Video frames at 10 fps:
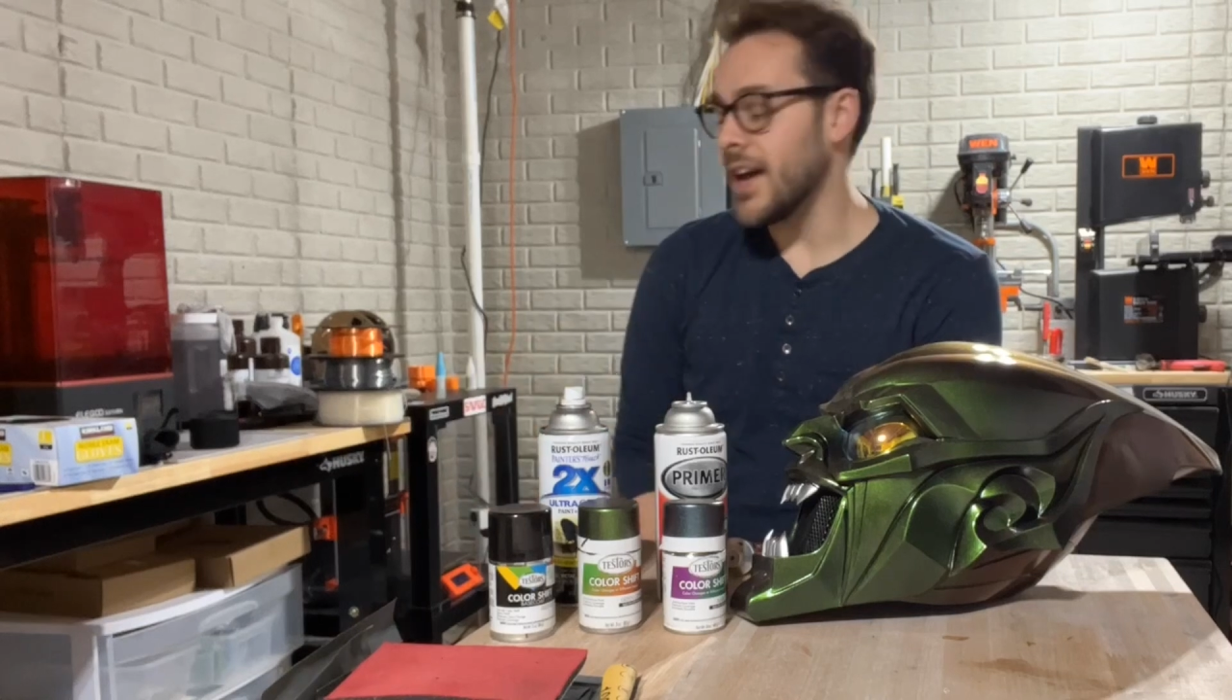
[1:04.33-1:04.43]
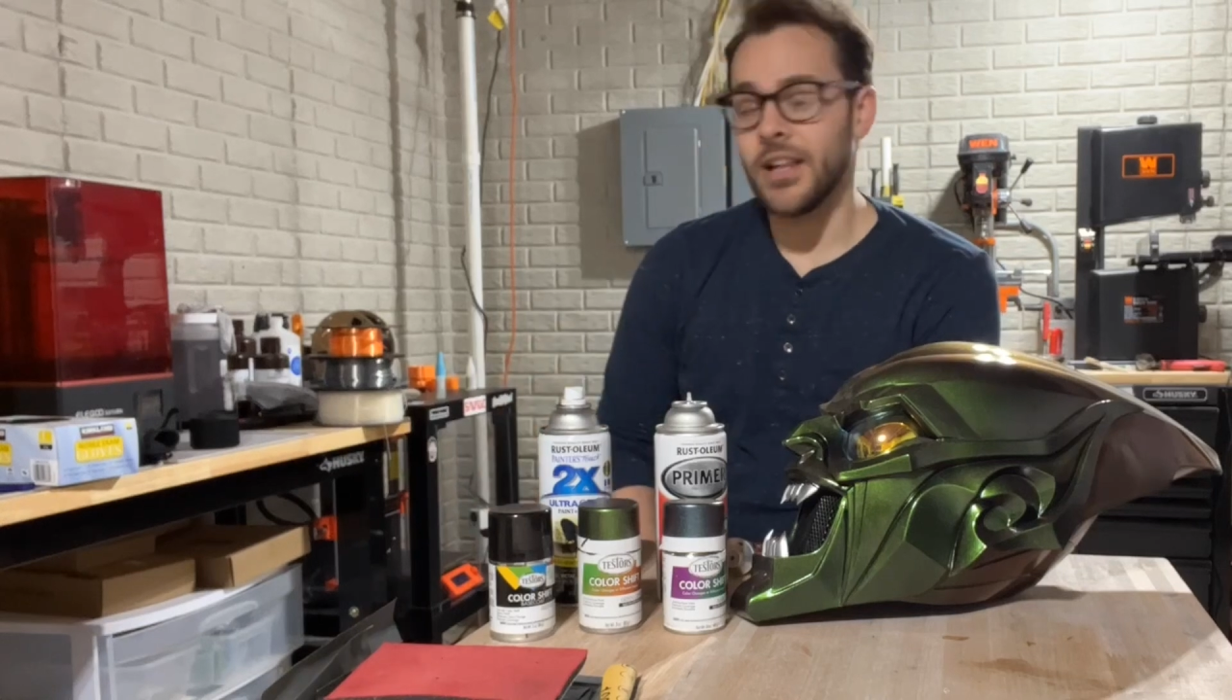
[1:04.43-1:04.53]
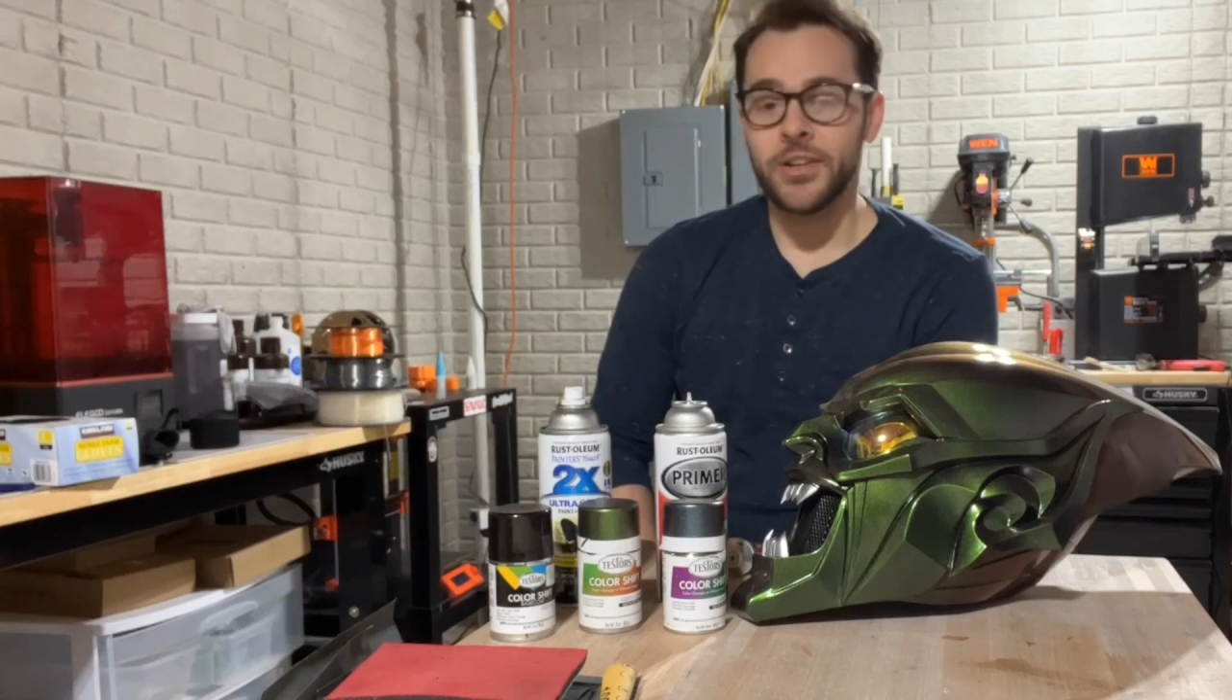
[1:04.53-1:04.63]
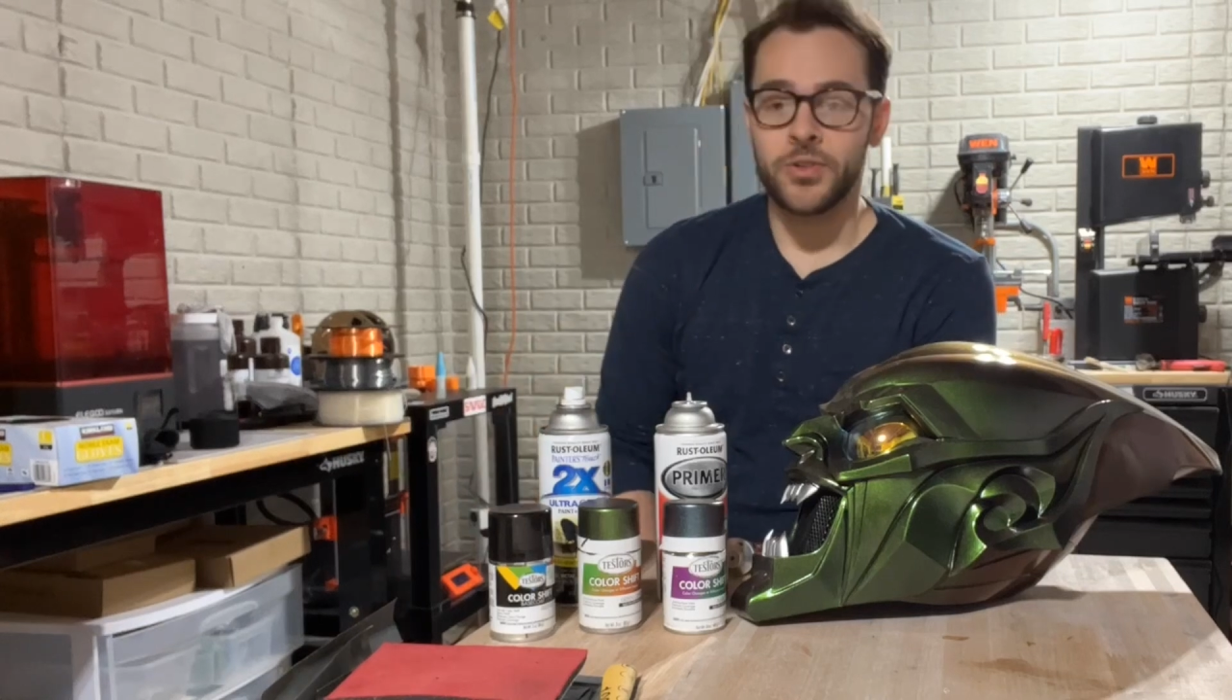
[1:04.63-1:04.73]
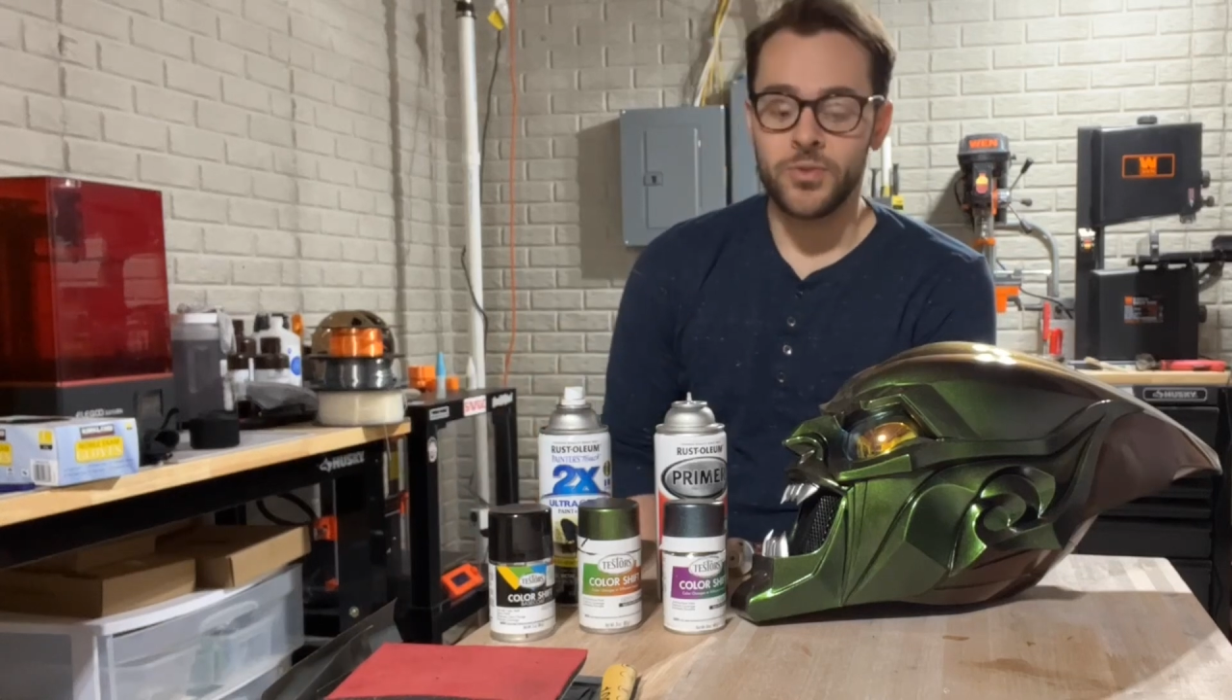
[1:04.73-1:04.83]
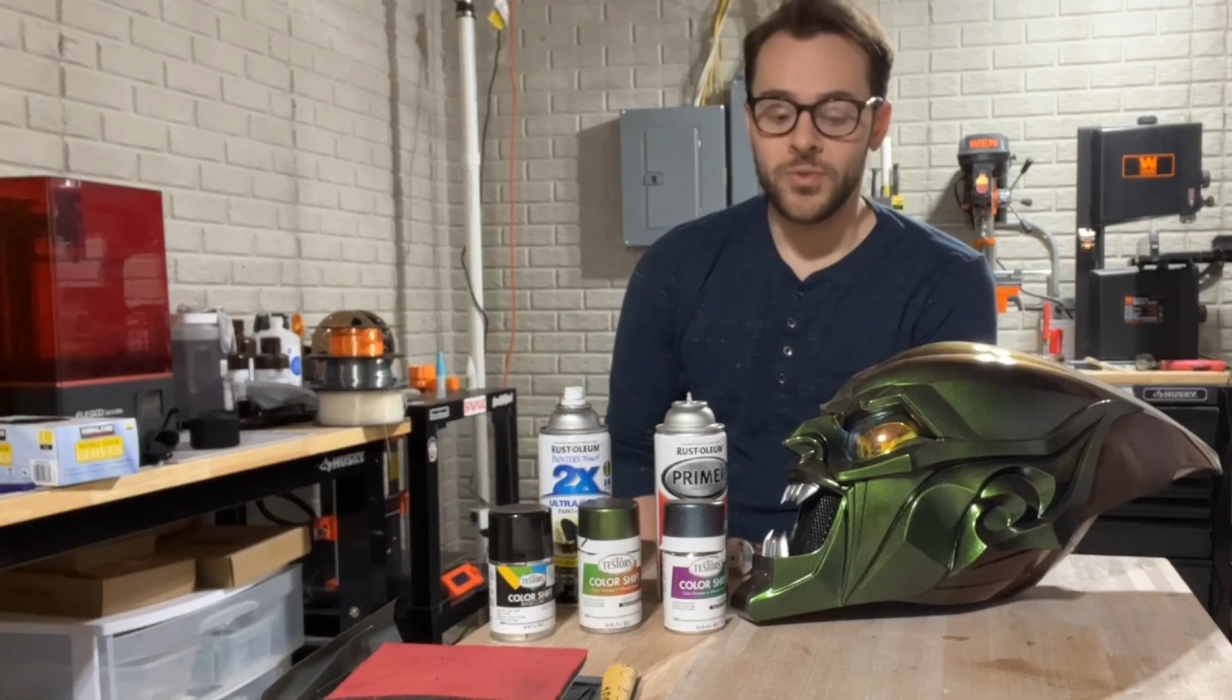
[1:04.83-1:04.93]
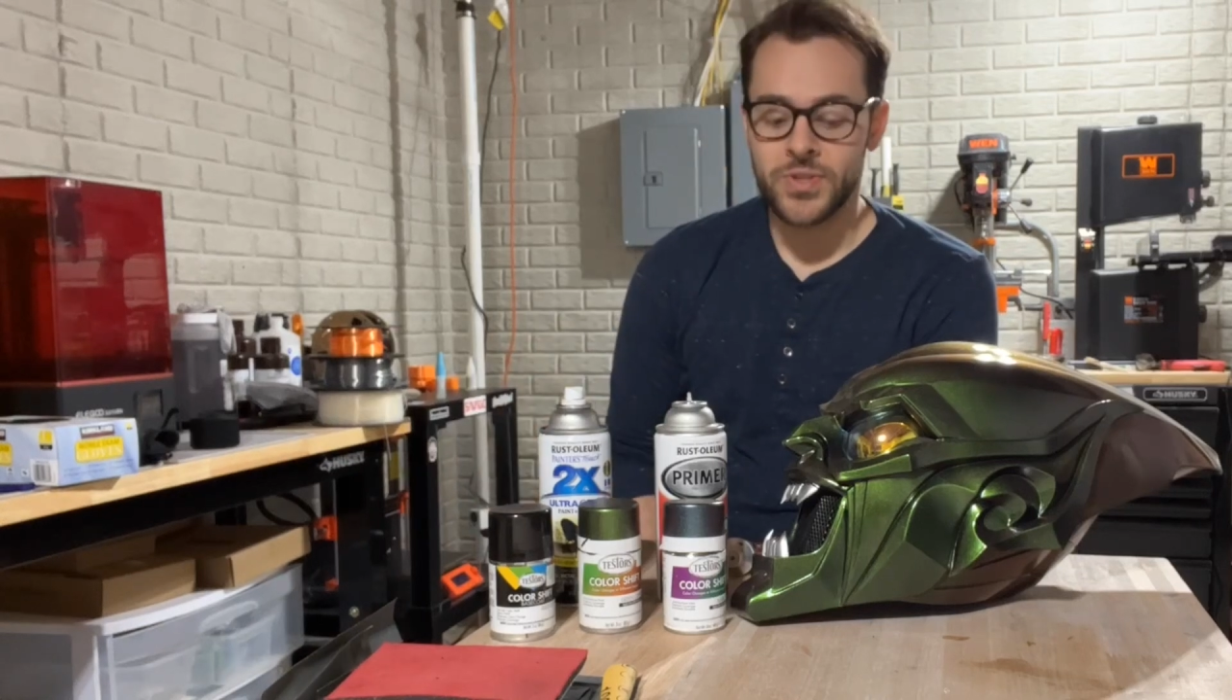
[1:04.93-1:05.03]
Elegoo